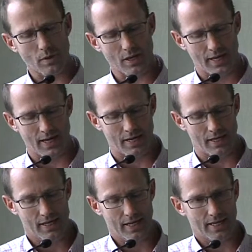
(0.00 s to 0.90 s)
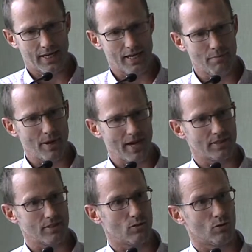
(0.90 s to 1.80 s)
can
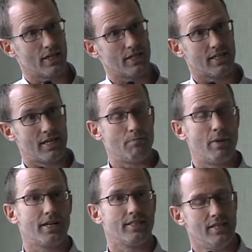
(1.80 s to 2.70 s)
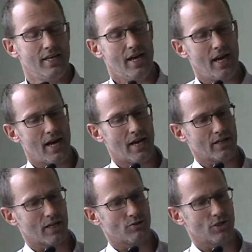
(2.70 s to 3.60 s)
impact or tend to impact
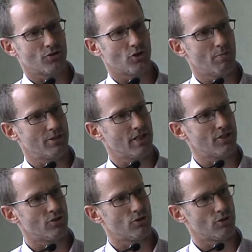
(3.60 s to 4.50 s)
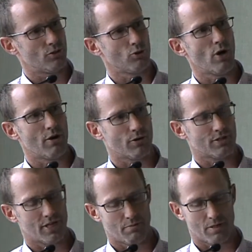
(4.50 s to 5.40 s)
outcomes such as hypertension to a greater
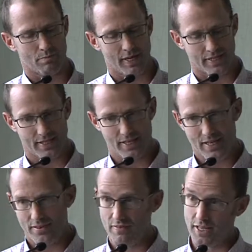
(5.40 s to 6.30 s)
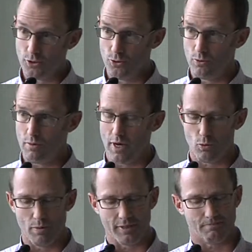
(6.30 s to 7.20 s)
extent among men than they do among
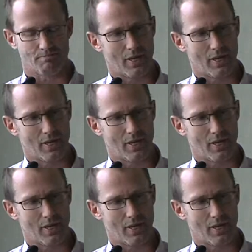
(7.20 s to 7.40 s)
women.